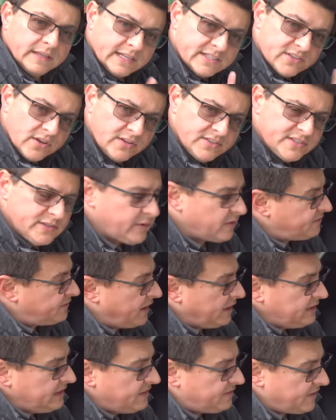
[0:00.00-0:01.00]
It's also a
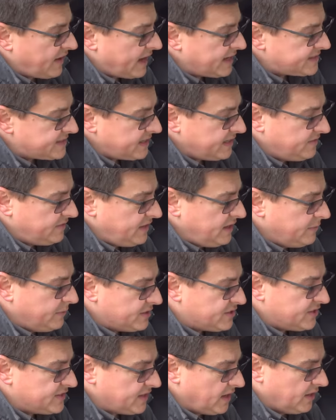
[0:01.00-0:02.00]
fairly fast EV,
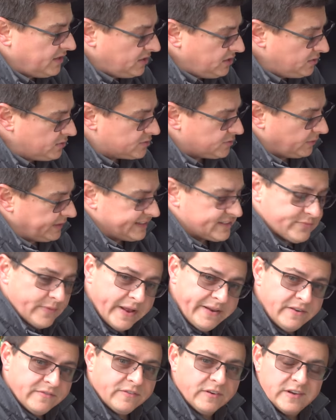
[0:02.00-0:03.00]
which is unusual. It's
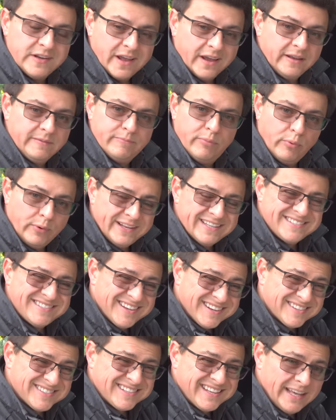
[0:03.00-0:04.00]
rated for
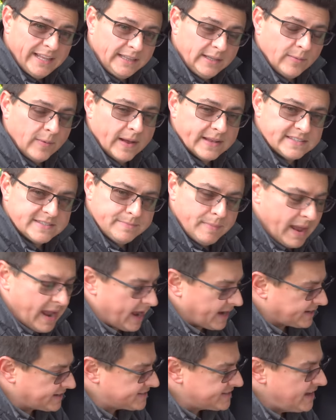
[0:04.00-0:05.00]
9.6 kilowatts
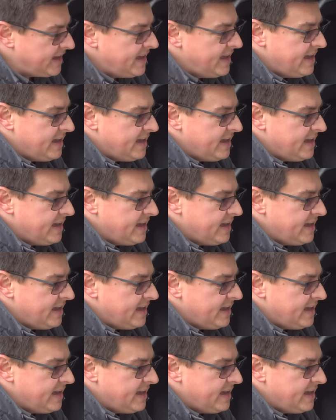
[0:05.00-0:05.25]
max.